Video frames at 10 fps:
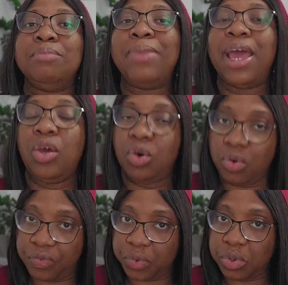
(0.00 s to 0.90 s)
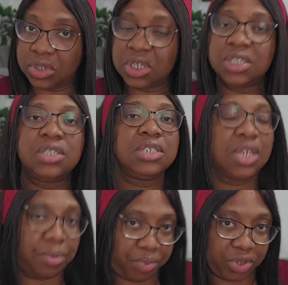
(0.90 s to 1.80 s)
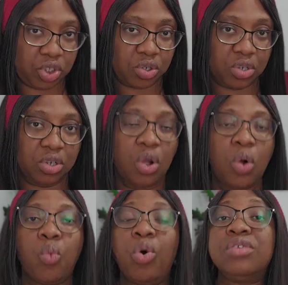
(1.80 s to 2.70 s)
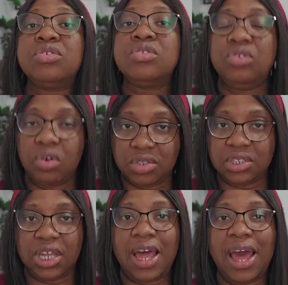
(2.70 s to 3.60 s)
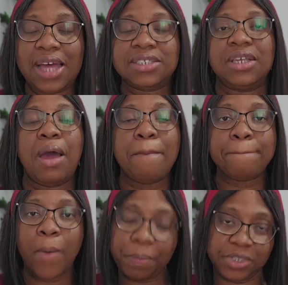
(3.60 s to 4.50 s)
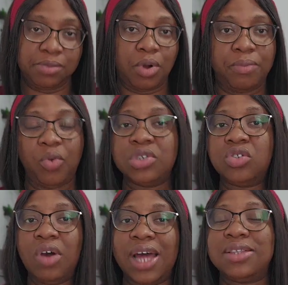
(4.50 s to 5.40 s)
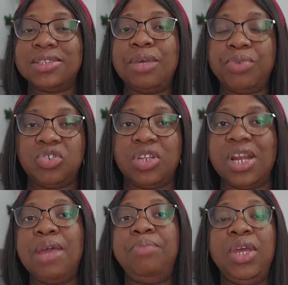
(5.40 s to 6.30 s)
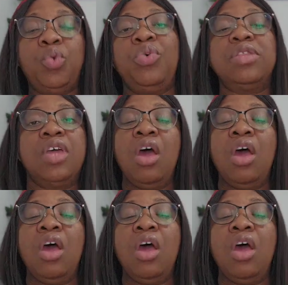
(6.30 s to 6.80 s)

my oven temperature was not at optimum. It was not at the temperature that I bake with.